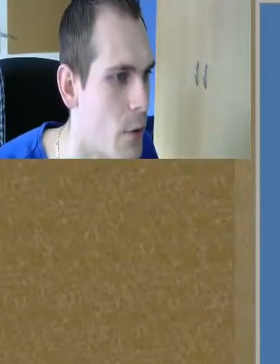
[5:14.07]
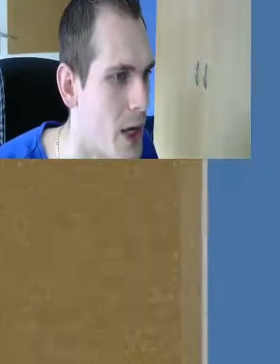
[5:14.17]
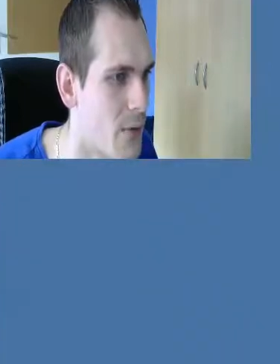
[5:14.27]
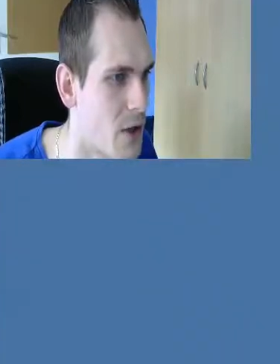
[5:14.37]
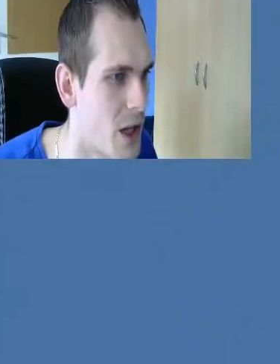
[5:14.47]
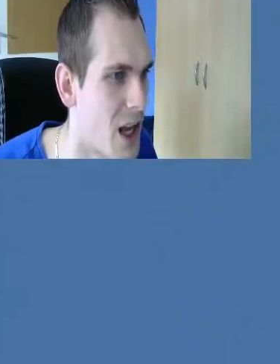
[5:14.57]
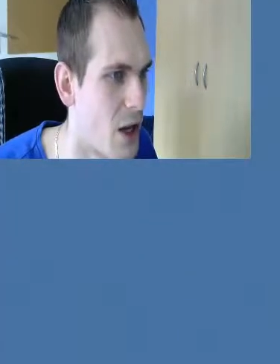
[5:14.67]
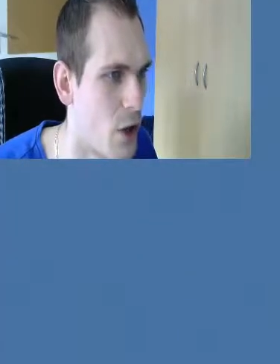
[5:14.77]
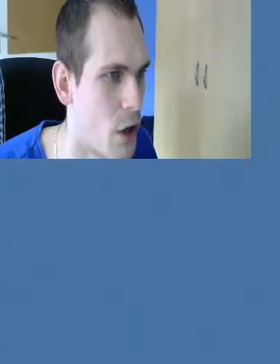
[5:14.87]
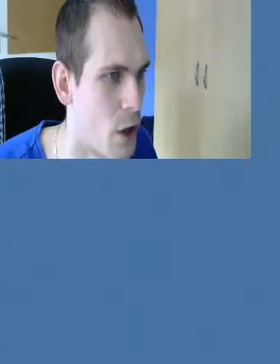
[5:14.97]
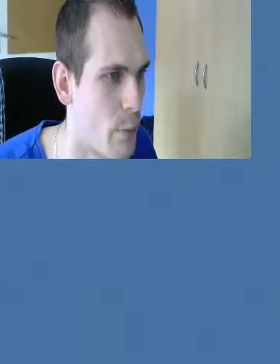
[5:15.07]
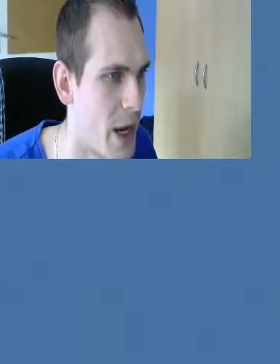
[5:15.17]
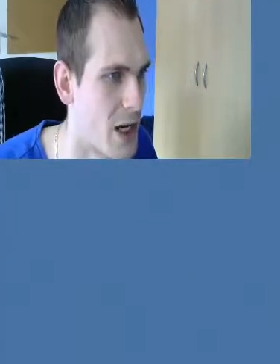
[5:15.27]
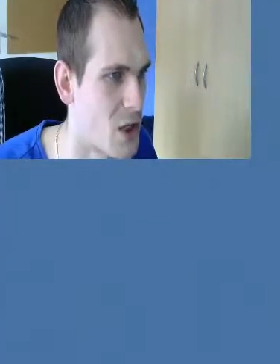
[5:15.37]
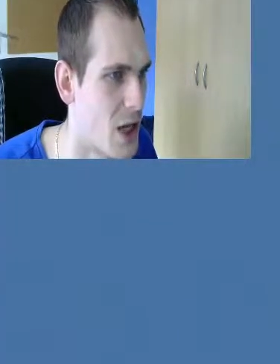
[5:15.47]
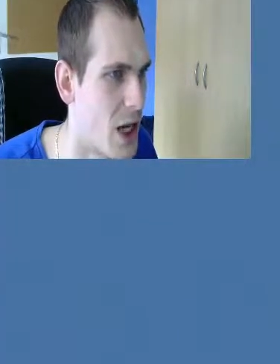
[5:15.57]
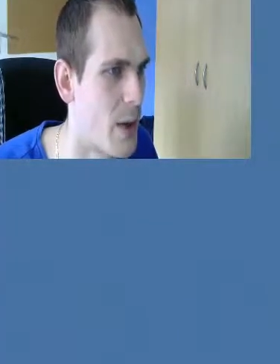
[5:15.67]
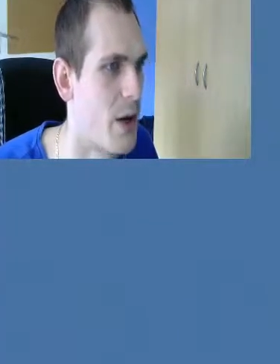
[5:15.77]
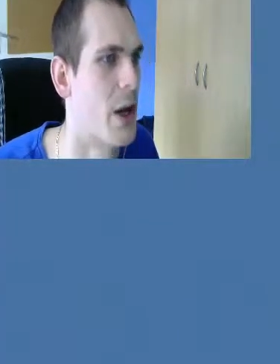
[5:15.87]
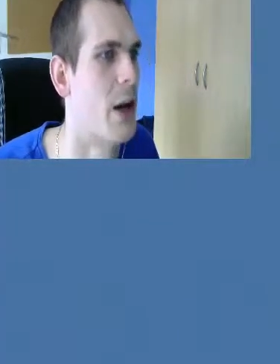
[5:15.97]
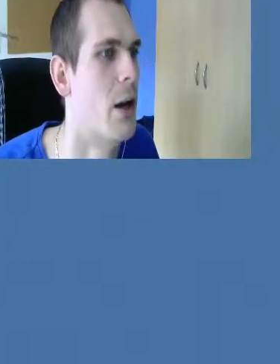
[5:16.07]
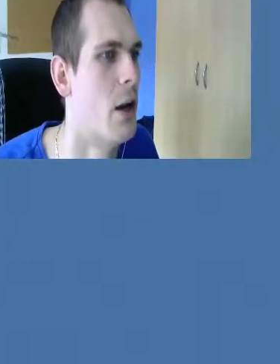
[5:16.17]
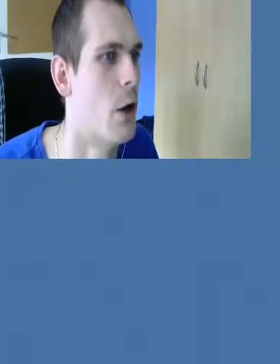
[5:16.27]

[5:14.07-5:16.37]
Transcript: We have to get another baggage claim area,